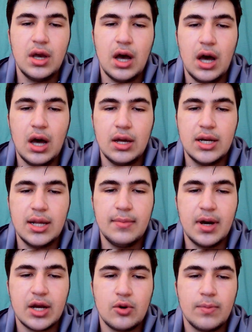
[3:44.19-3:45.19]
named
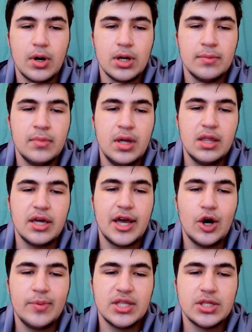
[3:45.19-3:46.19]
Michael Burnham, the
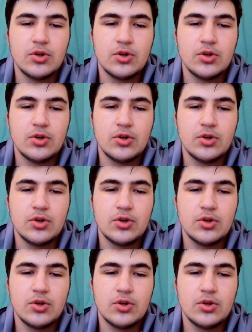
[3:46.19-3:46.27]
Kelpian